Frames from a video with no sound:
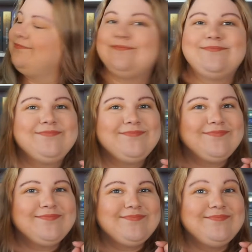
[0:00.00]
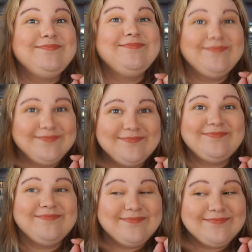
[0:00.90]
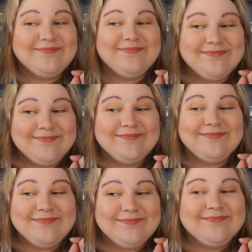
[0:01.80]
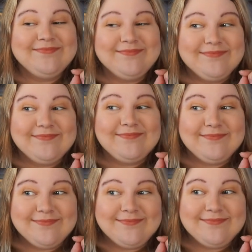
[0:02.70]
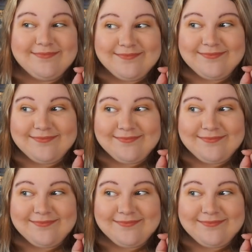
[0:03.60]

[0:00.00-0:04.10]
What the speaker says: (no one is talking)